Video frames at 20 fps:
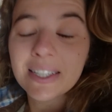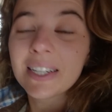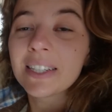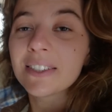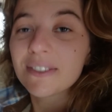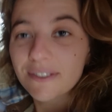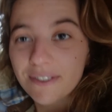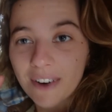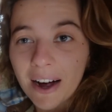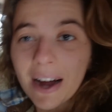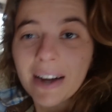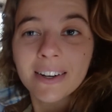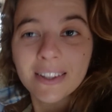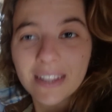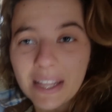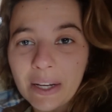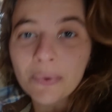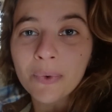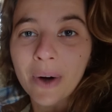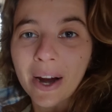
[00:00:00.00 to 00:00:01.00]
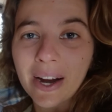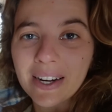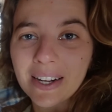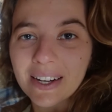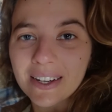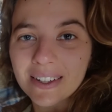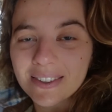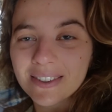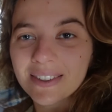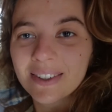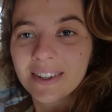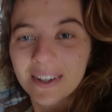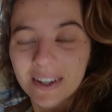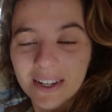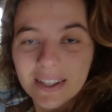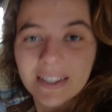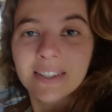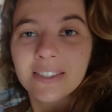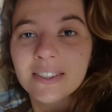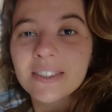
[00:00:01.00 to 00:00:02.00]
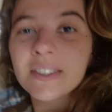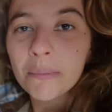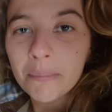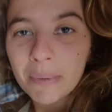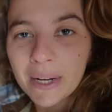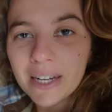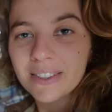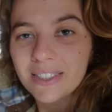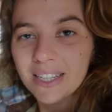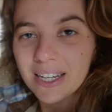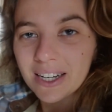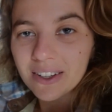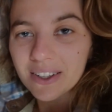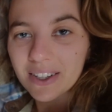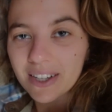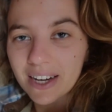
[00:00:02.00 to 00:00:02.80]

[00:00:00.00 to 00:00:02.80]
it is finally raining. This is a big deal in